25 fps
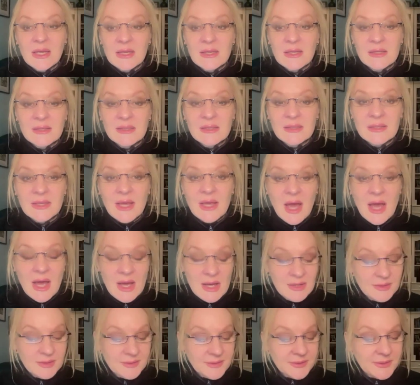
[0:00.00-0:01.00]

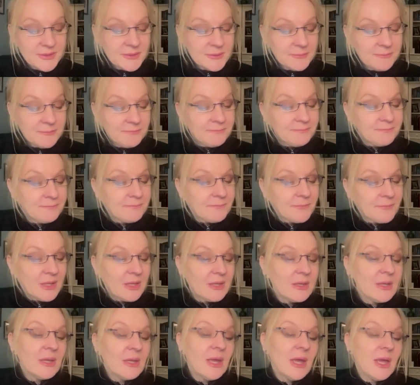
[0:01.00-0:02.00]
has
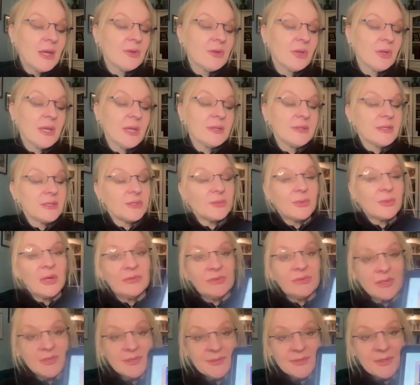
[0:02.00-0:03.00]
Edgar Cayce's
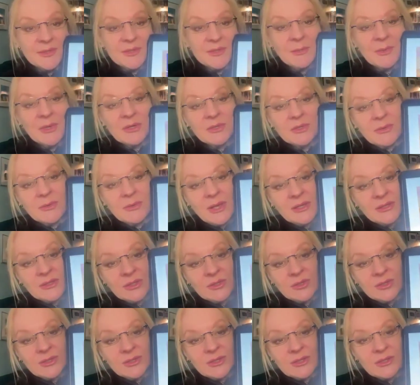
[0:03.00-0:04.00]
12 Lessons in
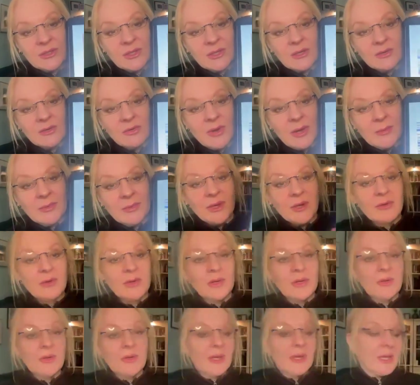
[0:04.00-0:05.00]
Spirituality, just grab it there
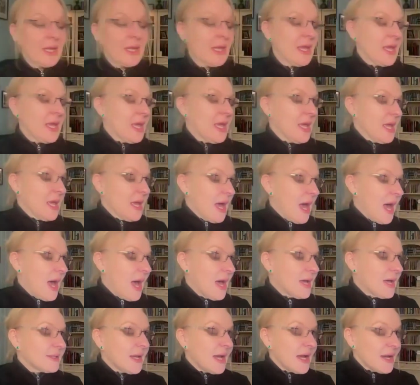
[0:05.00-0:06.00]
real quick,
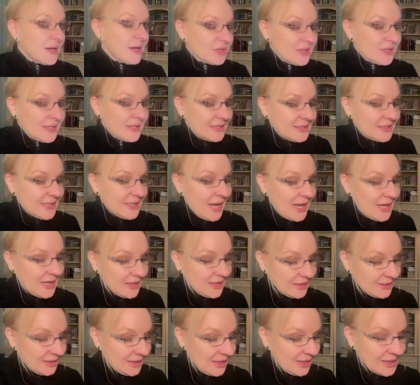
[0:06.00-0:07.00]
has actually
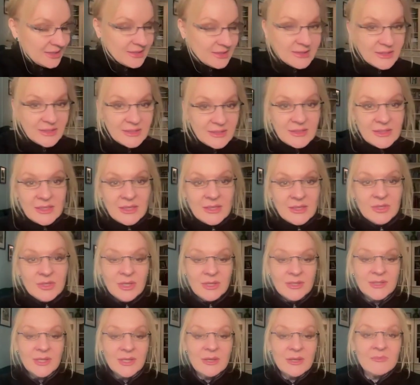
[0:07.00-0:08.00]
taken Cayce's
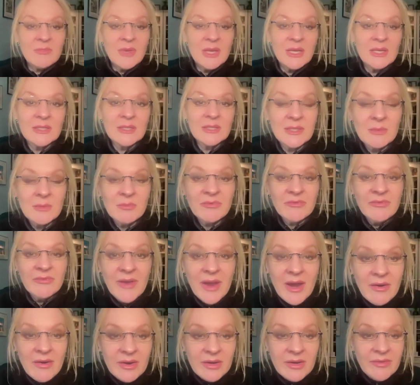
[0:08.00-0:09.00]
teachings and made them
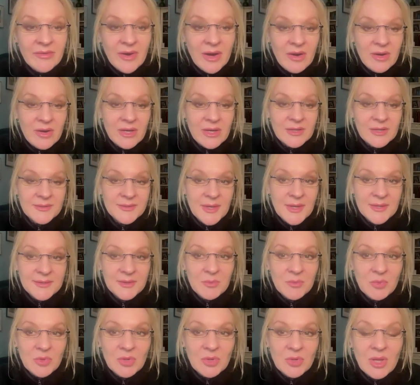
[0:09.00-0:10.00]
very, very
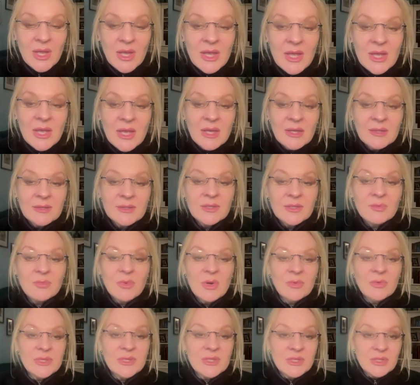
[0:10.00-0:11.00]
accessible. And so
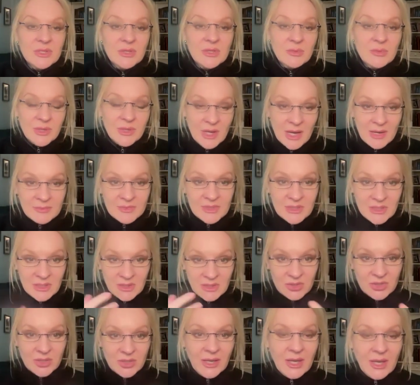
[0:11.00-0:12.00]
what we do when I'm
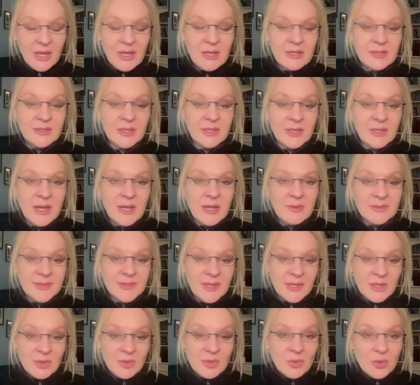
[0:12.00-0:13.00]
teaching Cayce now
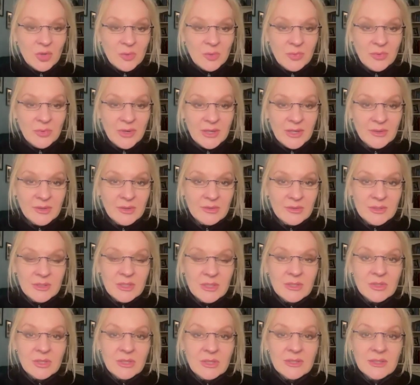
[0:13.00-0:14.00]
is I incorporate those
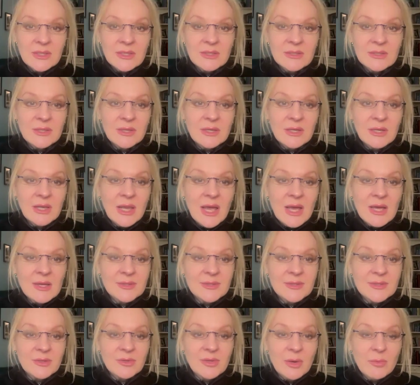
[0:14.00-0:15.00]
teachings into the
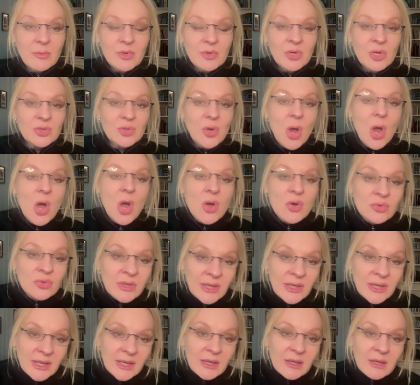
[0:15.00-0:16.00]
class so that we're not
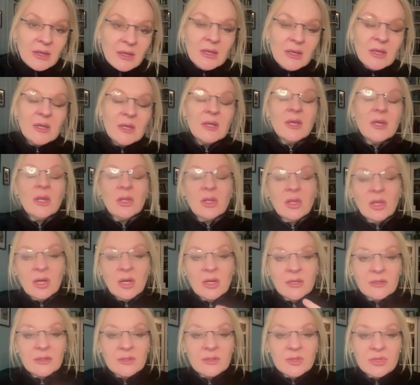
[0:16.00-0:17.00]
only
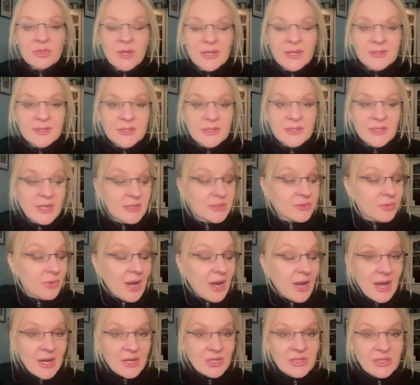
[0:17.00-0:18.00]
learning the trance states,
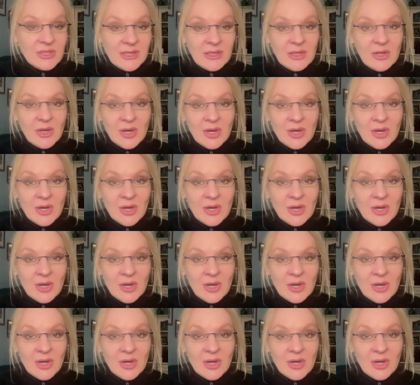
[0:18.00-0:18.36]
we're actually